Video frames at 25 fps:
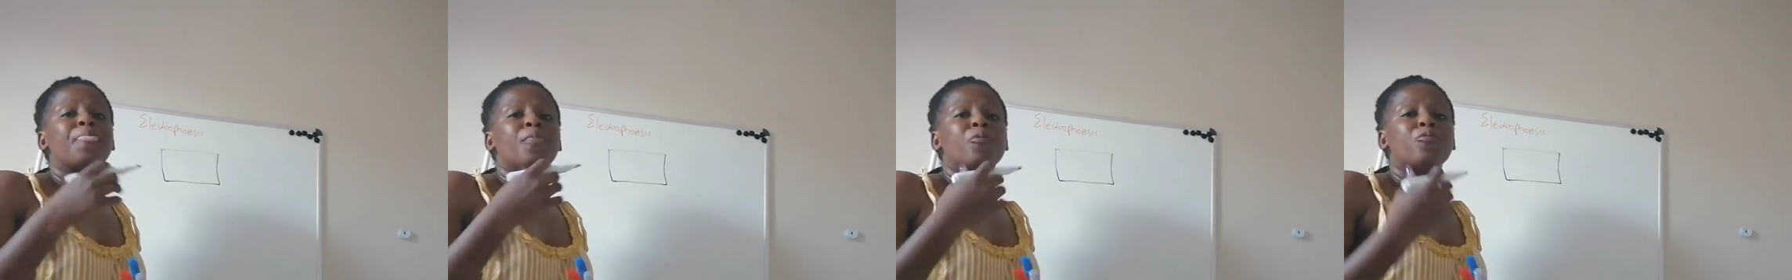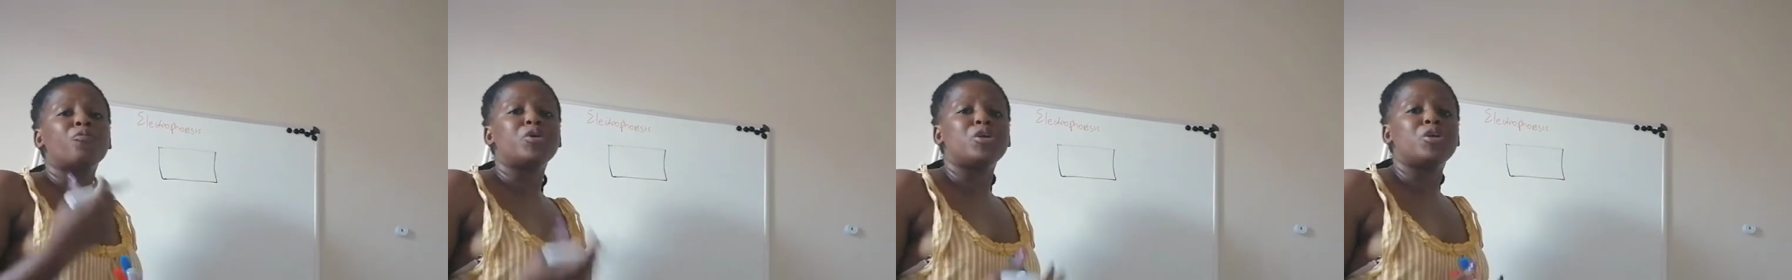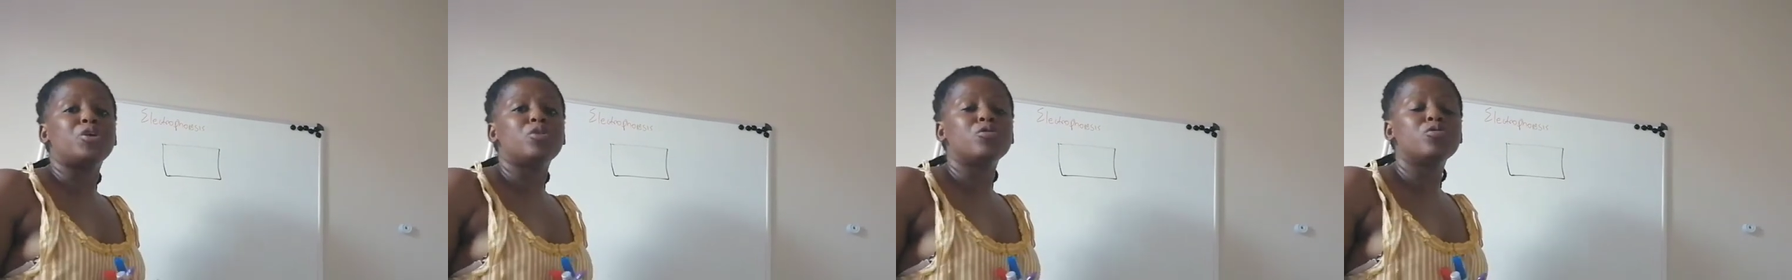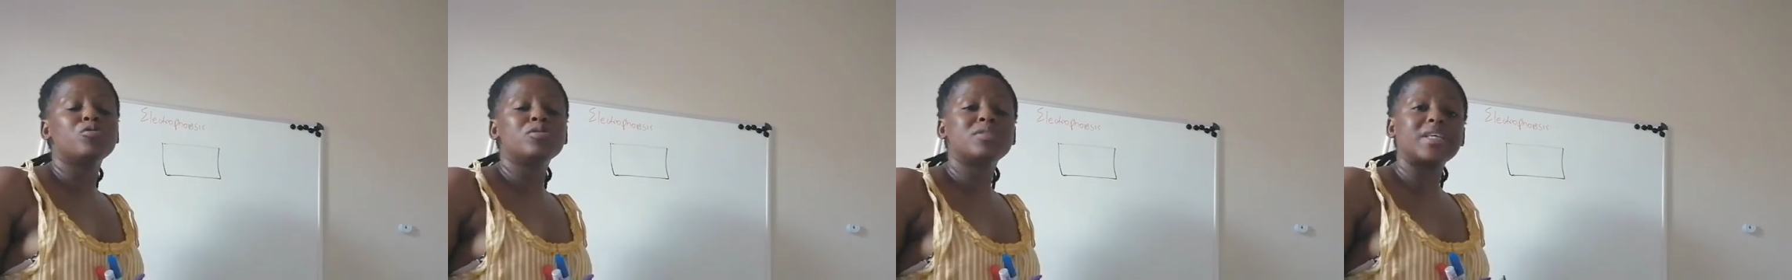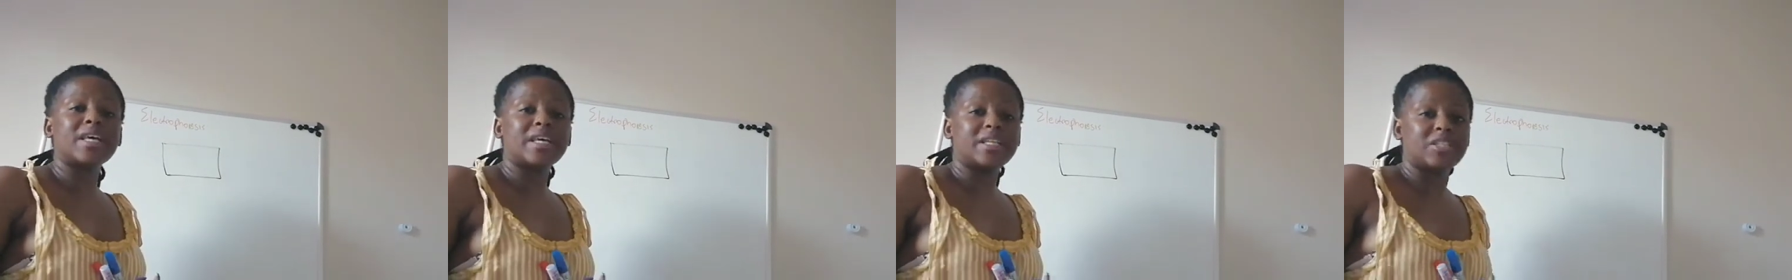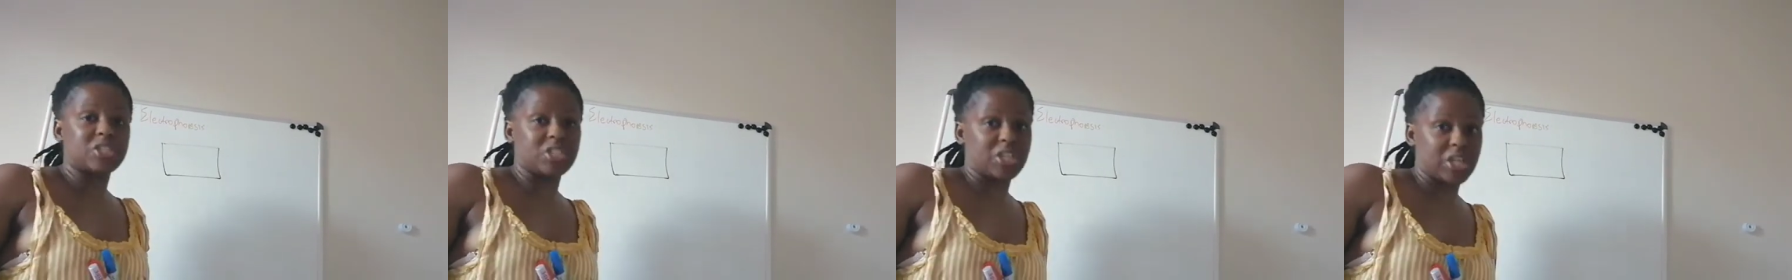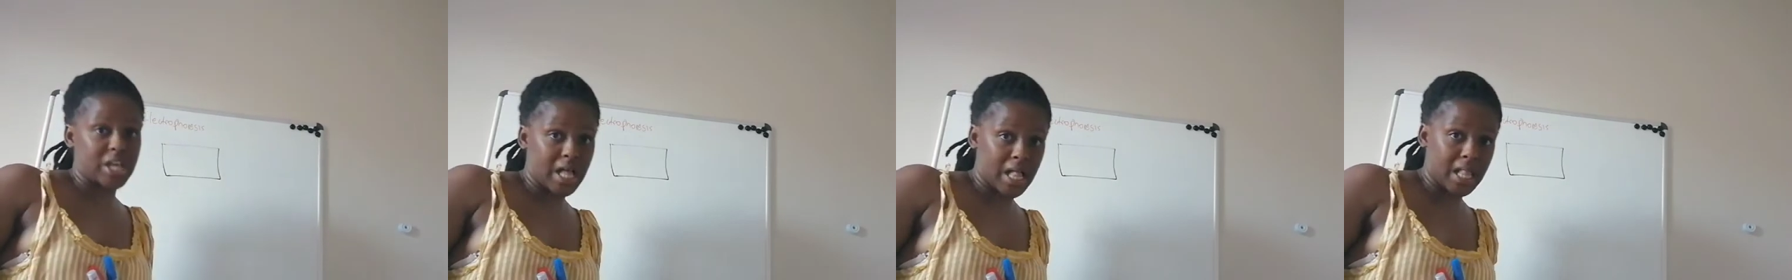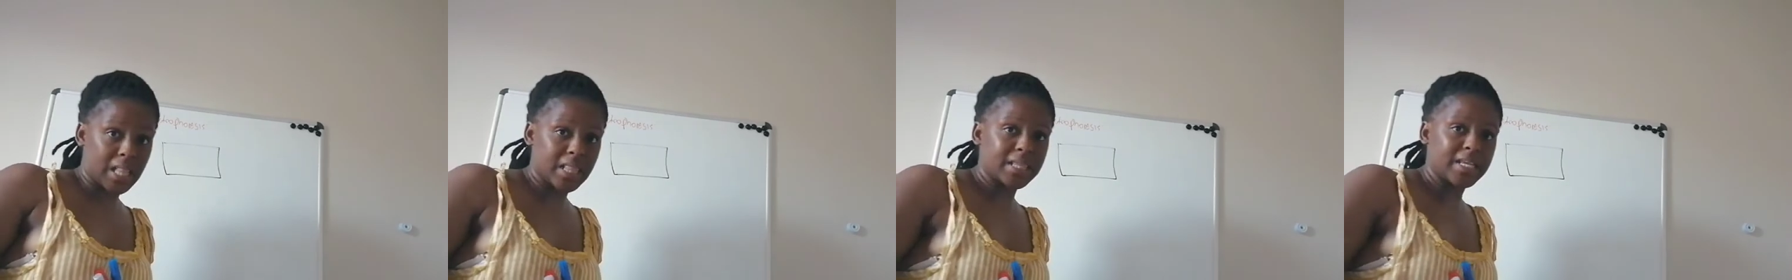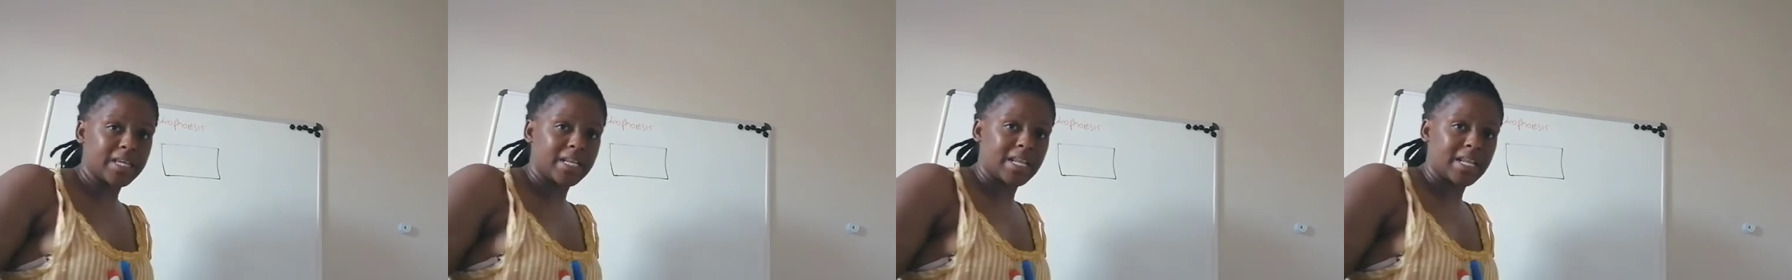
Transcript: we use gel